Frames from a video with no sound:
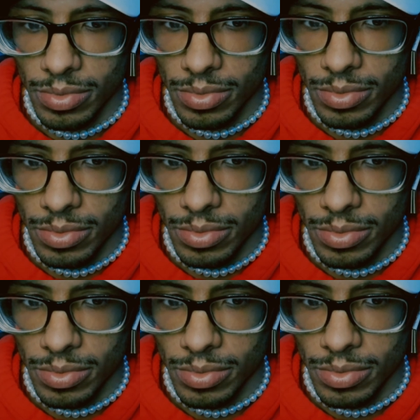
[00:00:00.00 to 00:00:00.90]

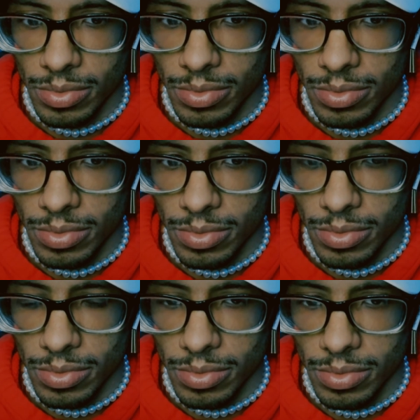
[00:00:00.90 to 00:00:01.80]

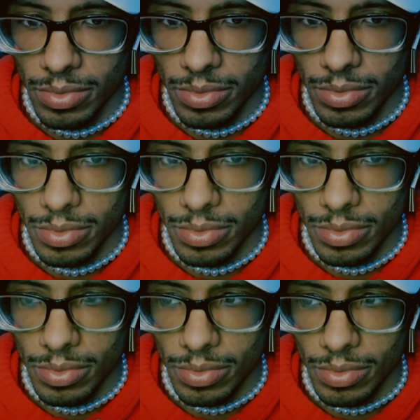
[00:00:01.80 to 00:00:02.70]

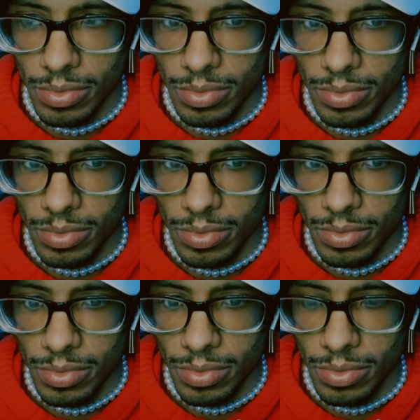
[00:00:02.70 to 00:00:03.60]

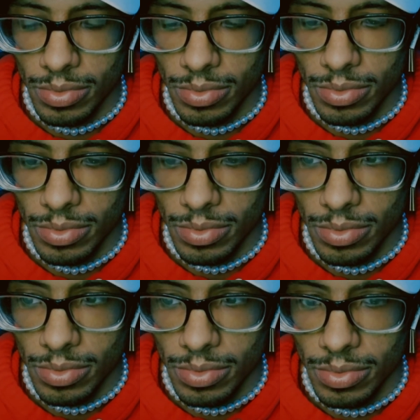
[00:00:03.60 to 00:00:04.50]

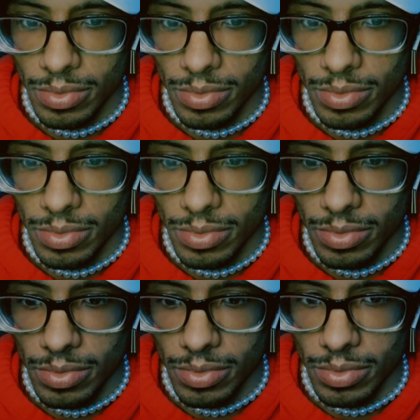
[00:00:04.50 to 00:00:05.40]
(no one is talking)